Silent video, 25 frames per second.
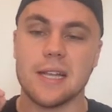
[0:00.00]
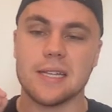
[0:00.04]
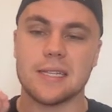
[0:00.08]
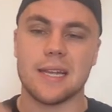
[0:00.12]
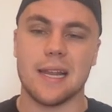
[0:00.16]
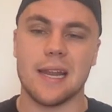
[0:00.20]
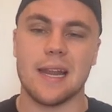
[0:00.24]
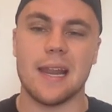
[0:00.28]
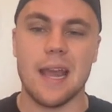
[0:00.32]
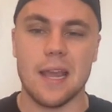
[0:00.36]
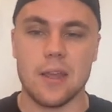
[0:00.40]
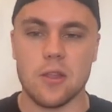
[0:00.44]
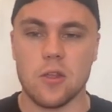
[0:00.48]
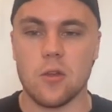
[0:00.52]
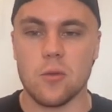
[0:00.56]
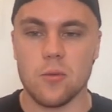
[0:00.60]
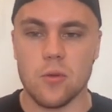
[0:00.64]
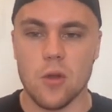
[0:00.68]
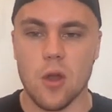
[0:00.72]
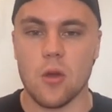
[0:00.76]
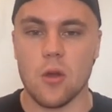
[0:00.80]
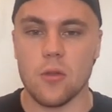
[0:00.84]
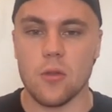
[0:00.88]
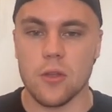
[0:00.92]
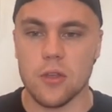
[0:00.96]
to let you
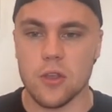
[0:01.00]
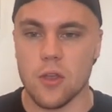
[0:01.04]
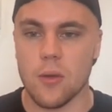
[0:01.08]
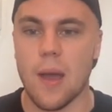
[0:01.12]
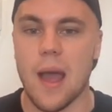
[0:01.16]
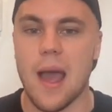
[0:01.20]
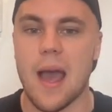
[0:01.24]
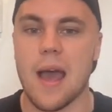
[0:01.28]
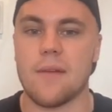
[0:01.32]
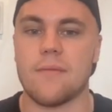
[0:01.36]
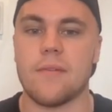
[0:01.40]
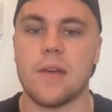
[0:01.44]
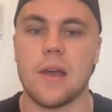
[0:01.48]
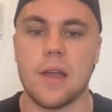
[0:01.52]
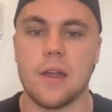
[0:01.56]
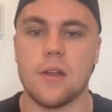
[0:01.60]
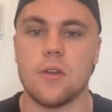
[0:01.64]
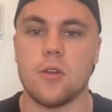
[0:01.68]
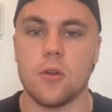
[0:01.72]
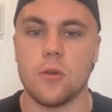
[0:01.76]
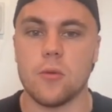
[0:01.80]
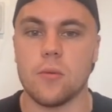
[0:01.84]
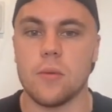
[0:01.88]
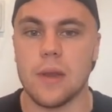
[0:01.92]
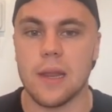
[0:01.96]
know that you have a
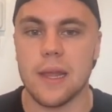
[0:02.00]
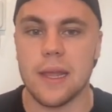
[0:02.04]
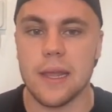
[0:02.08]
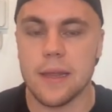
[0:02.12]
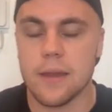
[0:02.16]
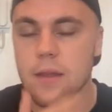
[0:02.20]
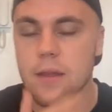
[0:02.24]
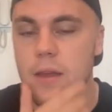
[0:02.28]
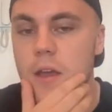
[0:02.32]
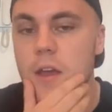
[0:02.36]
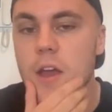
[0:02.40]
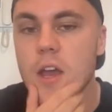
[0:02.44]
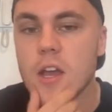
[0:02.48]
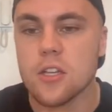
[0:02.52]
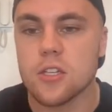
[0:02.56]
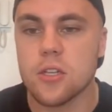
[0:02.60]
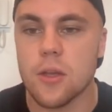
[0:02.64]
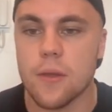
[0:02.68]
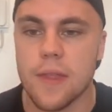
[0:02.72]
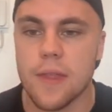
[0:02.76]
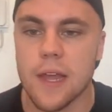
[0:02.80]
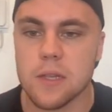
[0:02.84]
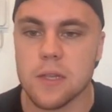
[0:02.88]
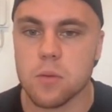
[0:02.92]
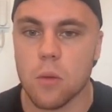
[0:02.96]
new lead. So
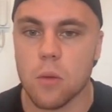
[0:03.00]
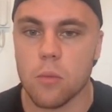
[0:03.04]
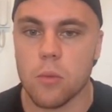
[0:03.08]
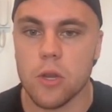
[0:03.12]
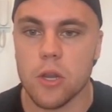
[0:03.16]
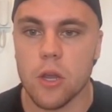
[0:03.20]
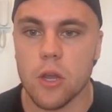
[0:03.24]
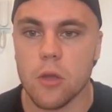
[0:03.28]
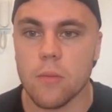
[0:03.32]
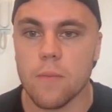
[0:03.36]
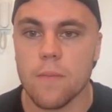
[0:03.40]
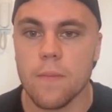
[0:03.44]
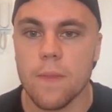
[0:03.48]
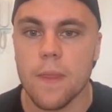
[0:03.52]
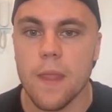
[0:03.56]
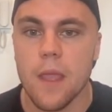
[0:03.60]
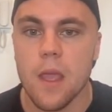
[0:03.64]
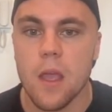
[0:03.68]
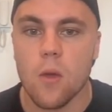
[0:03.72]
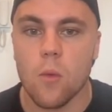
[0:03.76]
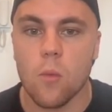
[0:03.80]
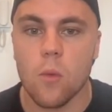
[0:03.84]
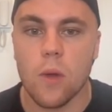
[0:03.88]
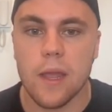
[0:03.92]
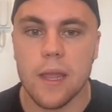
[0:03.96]
that's what we do.
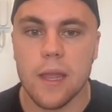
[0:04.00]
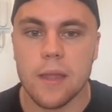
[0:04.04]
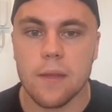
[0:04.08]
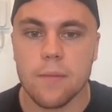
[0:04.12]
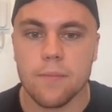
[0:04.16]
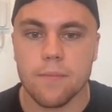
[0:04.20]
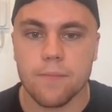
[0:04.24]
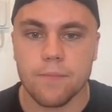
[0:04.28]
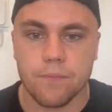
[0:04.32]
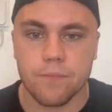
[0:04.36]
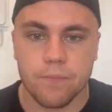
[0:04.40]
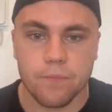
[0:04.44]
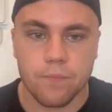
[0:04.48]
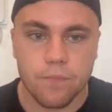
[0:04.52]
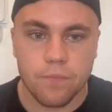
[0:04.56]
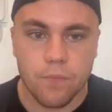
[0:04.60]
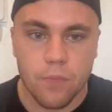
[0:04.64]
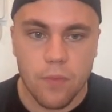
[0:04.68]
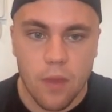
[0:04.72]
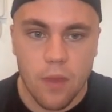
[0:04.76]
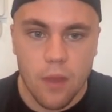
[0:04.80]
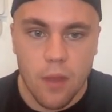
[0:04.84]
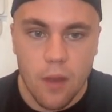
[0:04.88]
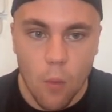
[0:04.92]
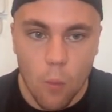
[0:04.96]

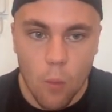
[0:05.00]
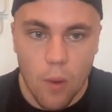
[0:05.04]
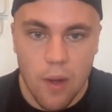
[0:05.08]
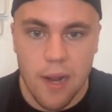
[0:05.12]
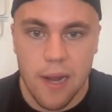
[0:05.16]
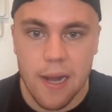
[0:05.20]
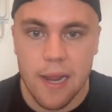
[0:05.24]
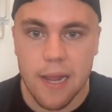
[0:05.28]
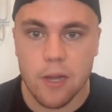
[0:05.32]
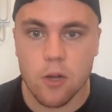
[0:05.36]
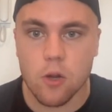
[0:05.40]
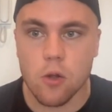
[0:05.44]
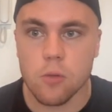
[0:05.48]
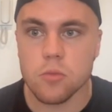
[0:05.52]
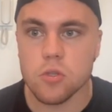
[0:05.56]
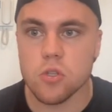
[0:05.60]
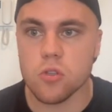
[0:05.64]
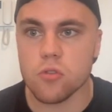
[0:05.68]
When a lead comes